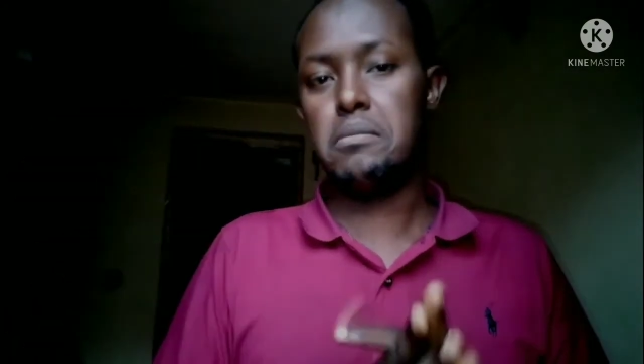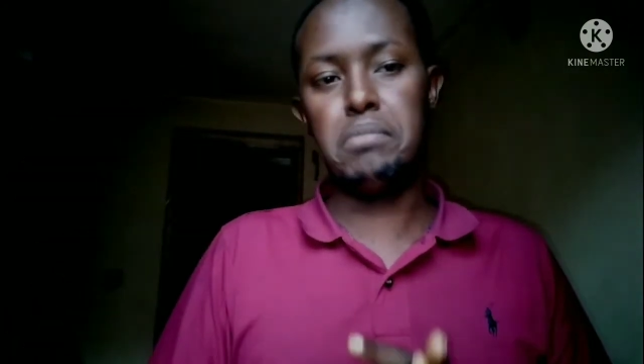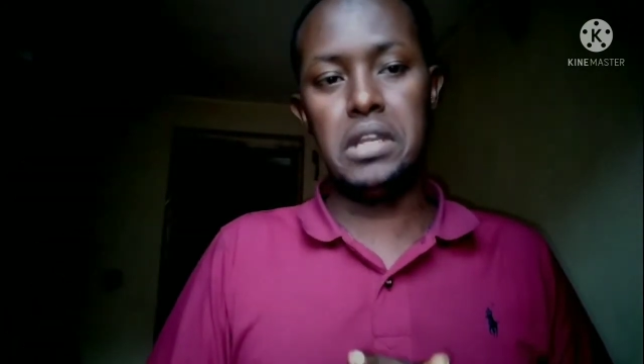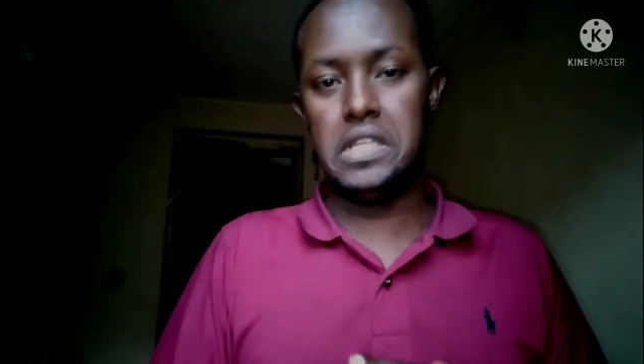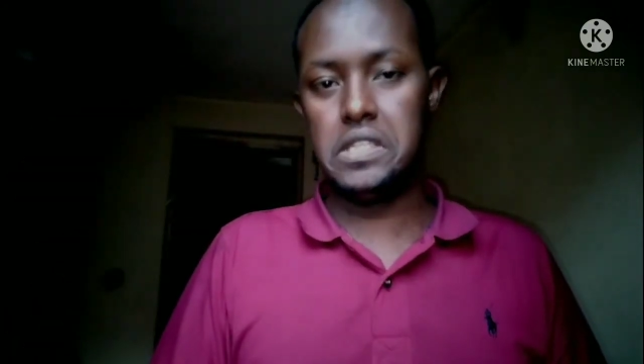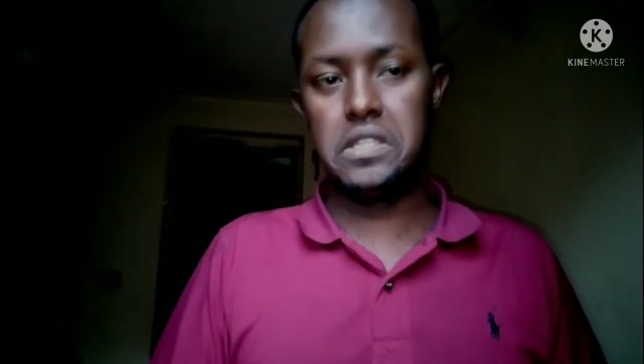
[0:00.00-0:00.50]

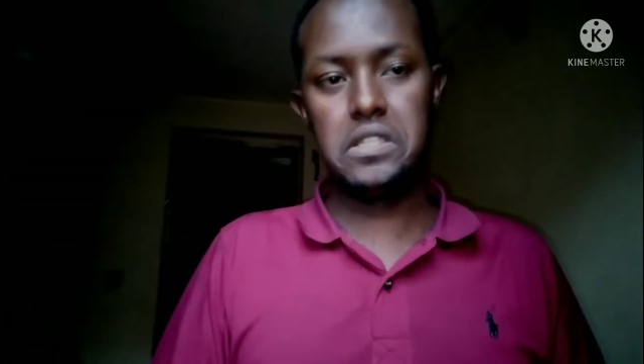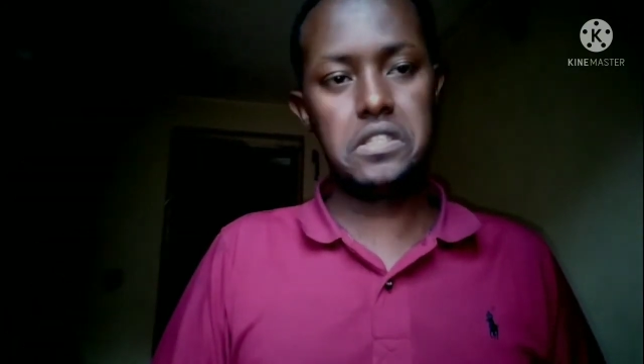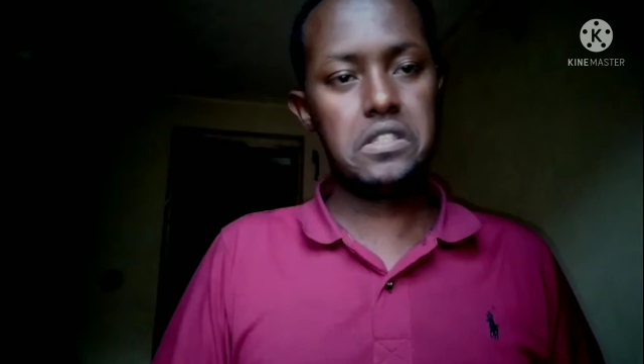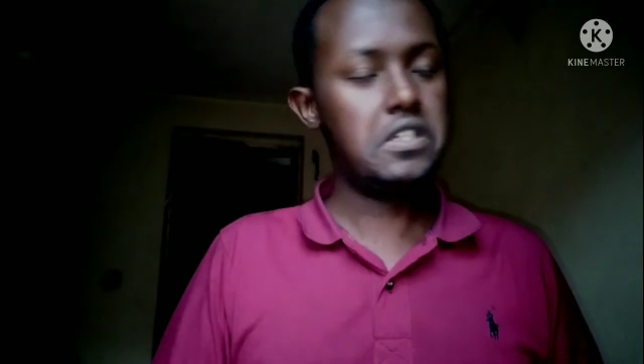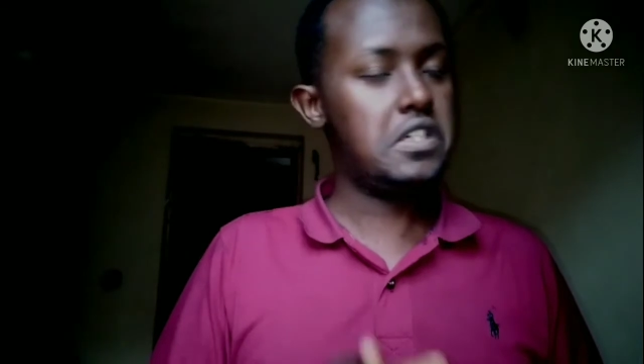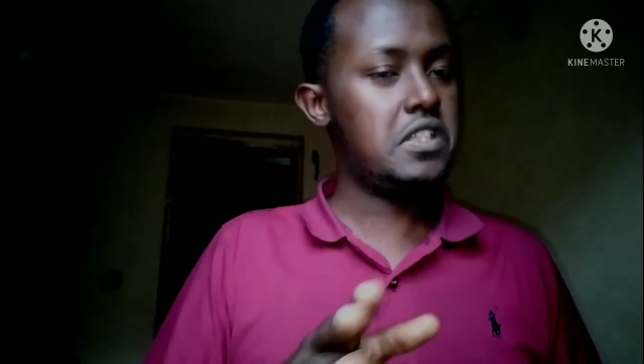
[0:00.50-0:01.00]

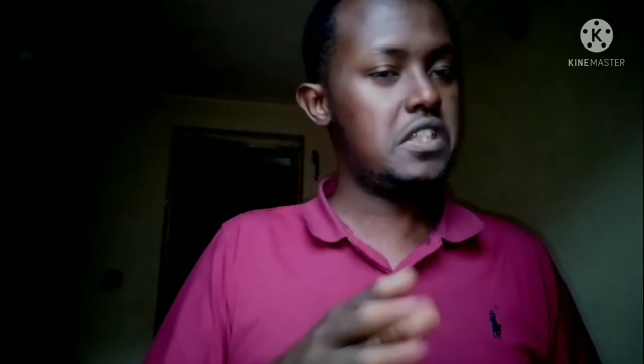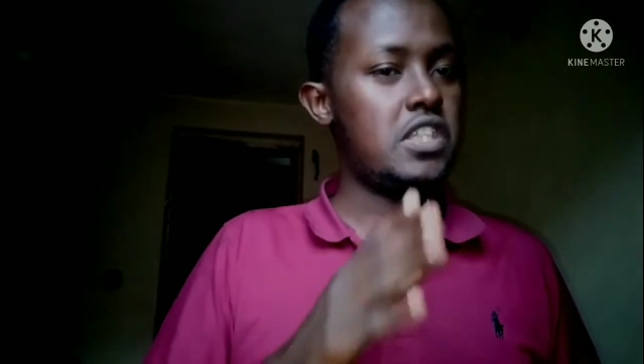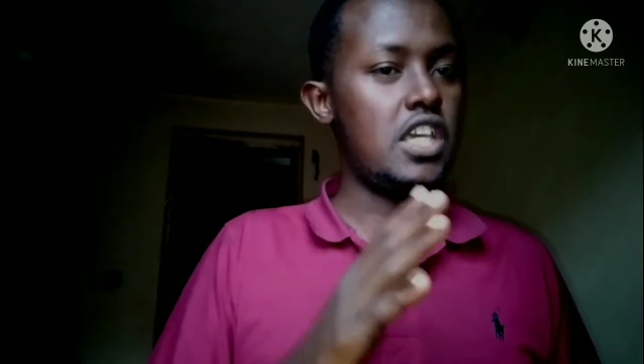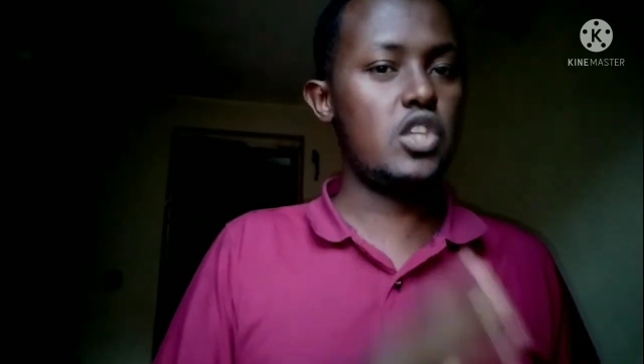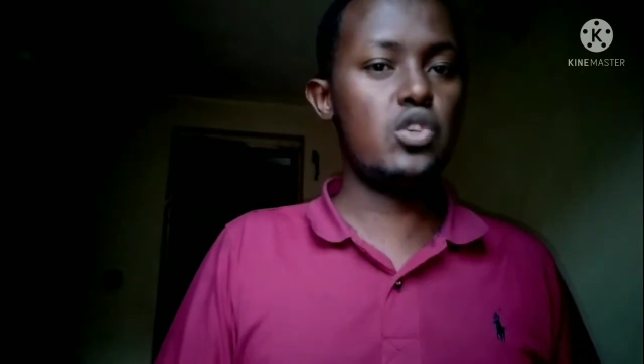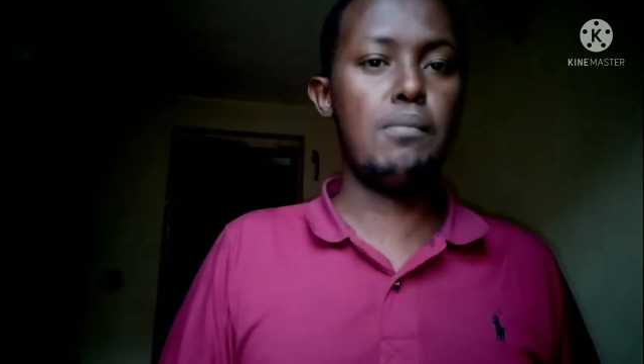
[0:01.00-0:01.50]
please
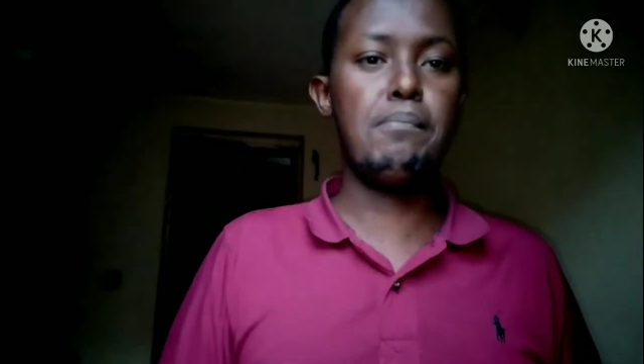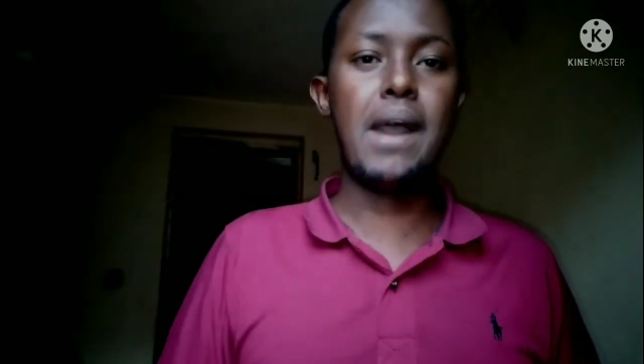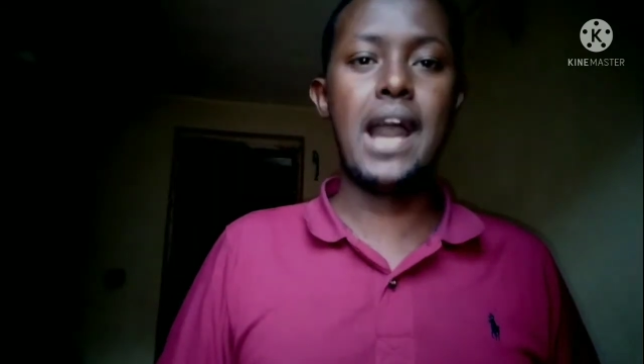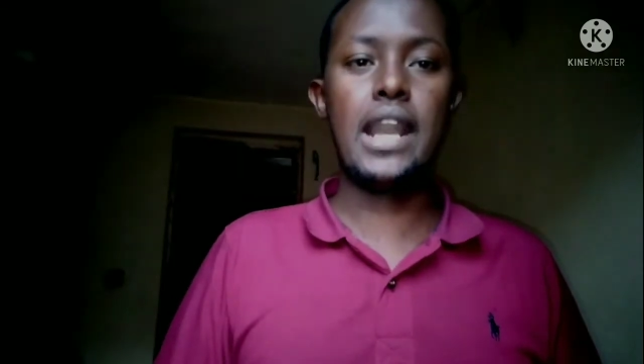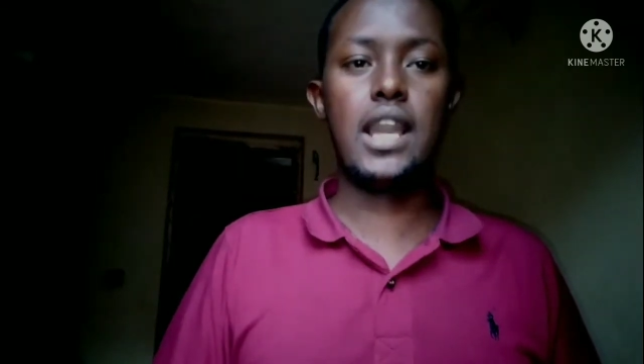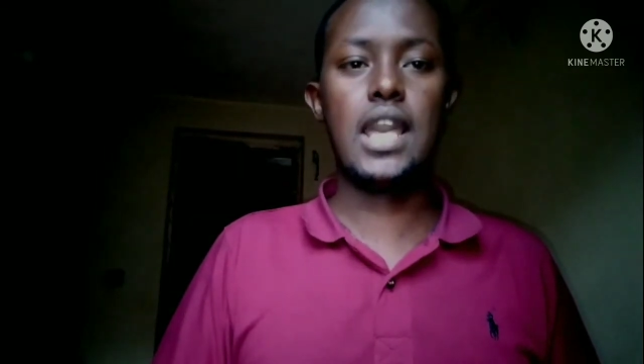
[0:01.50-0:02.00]
take your
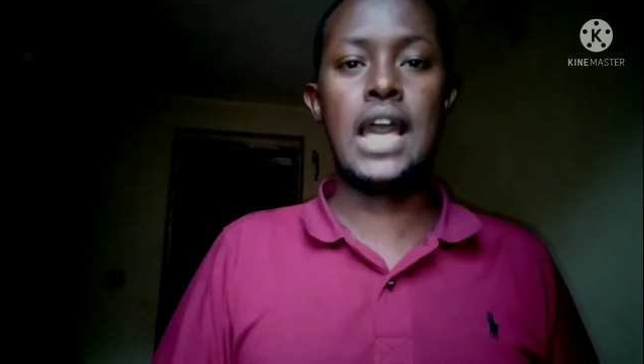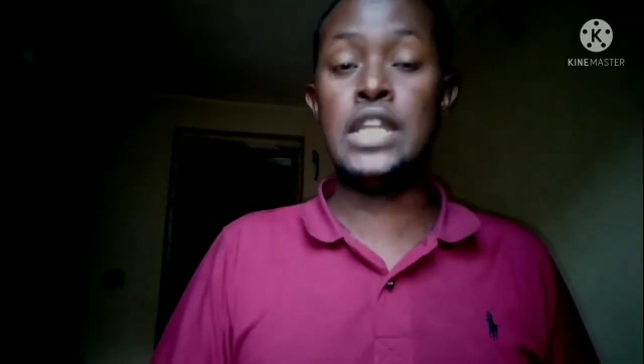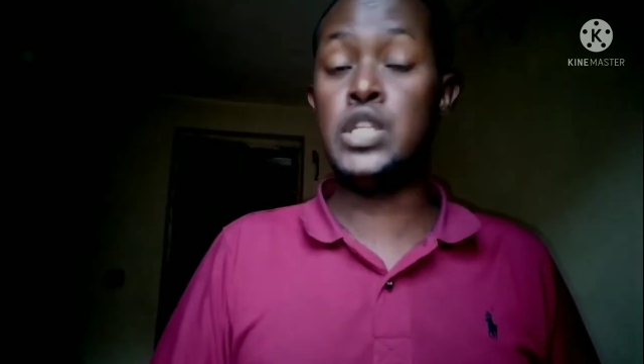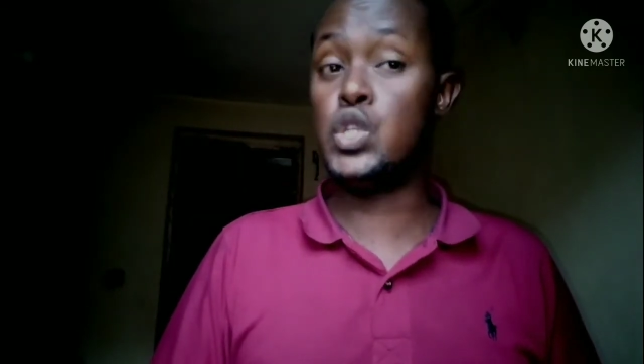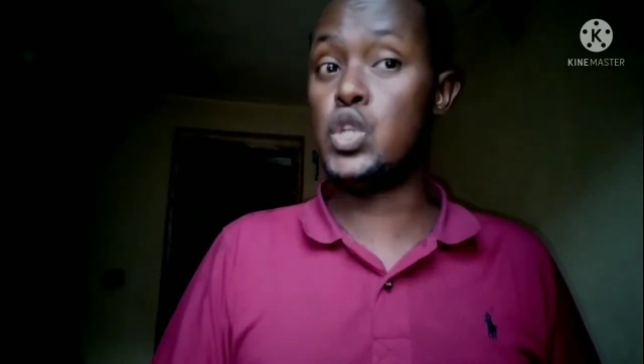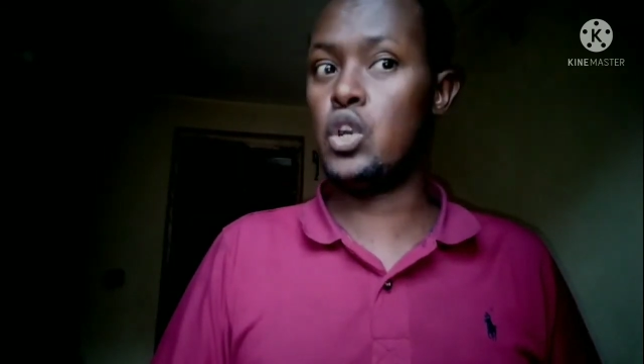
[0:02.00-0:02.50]
pack
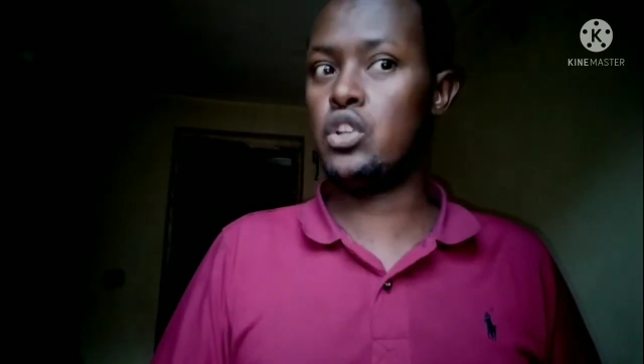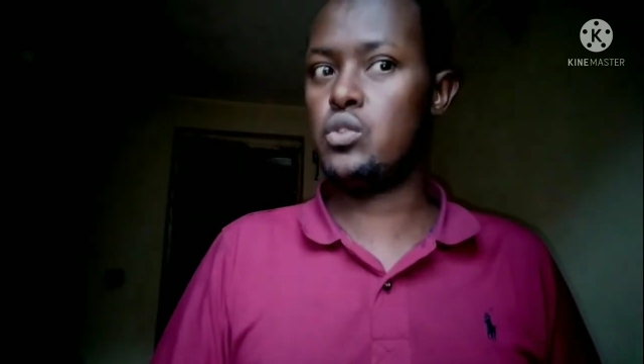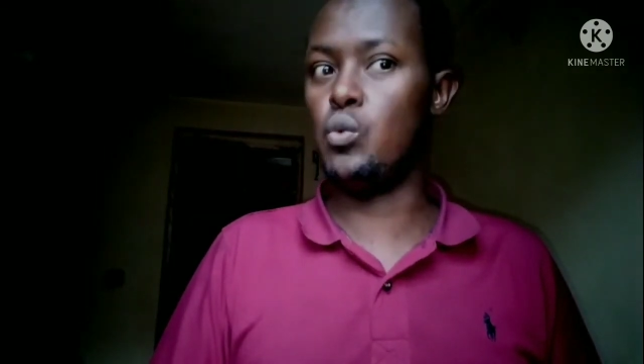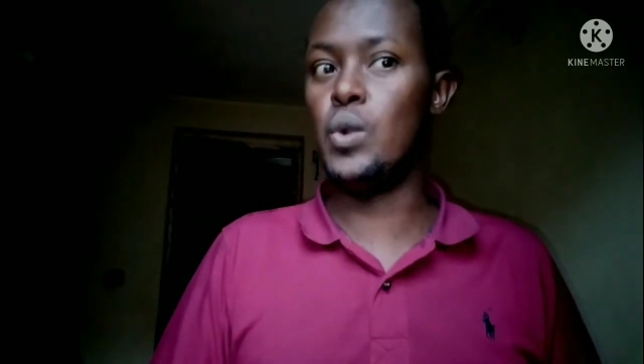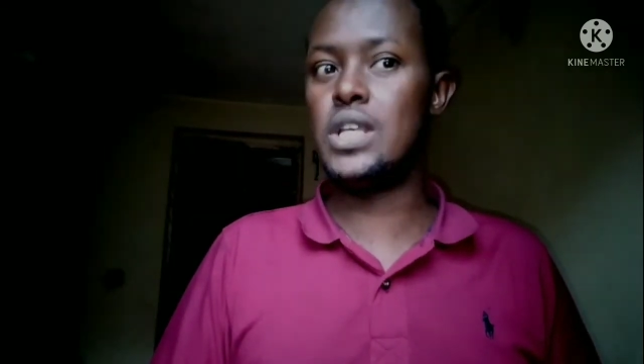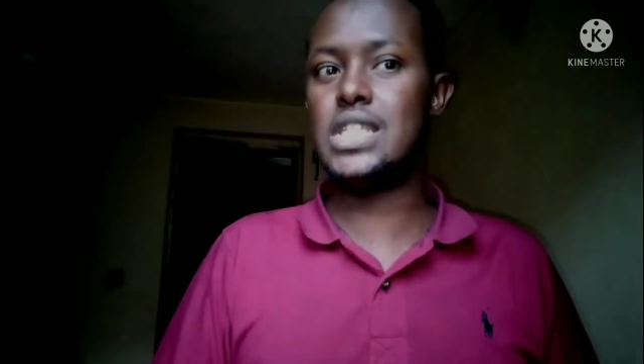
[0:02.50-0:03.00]
and don't
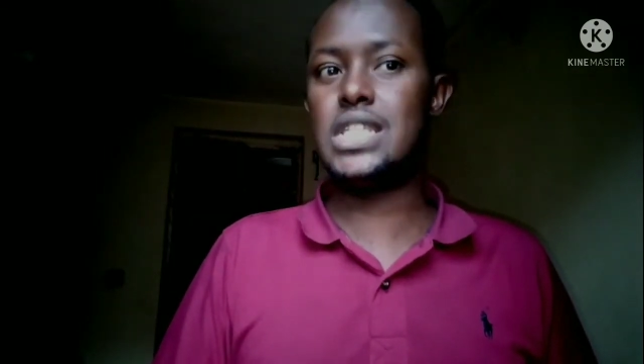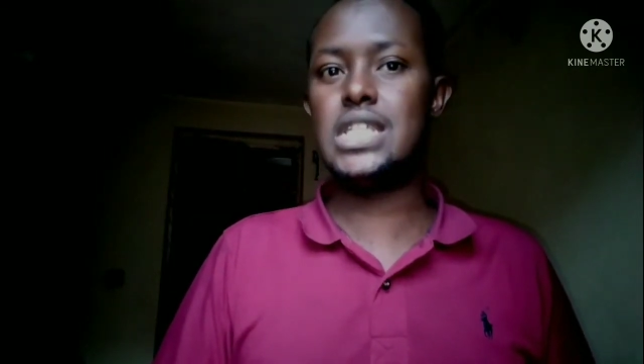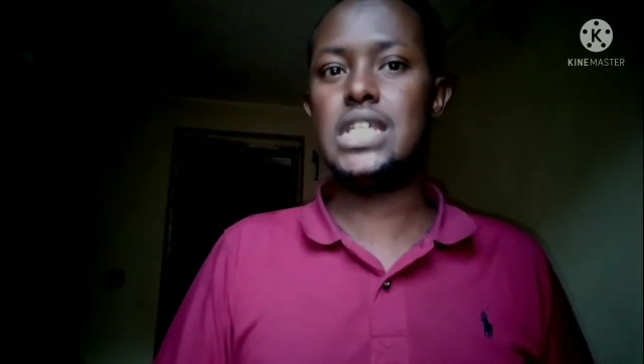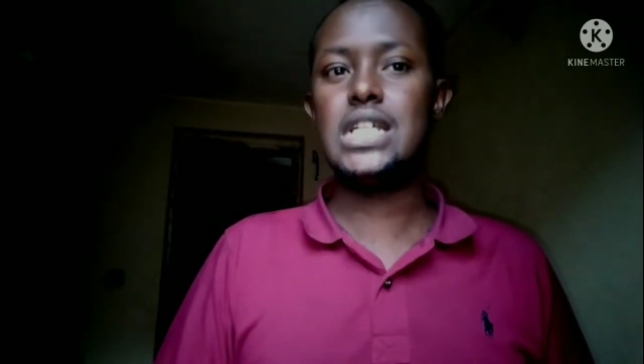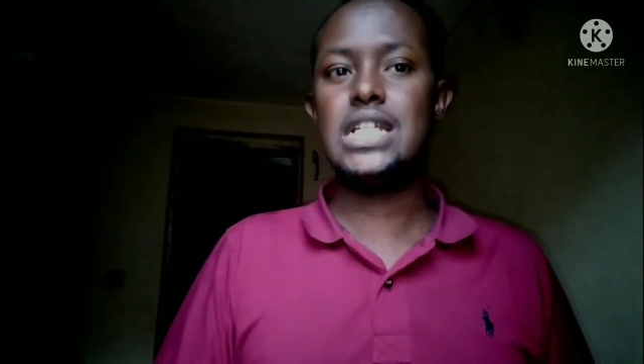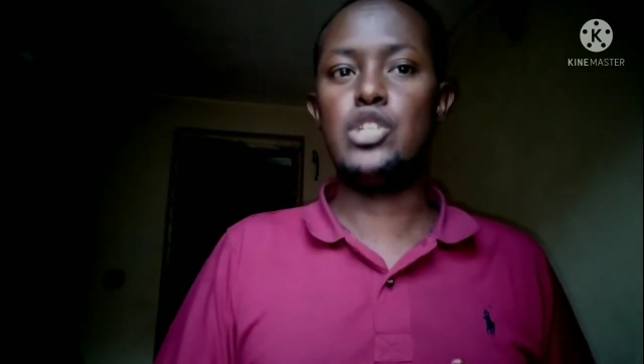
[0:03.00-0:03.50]
waste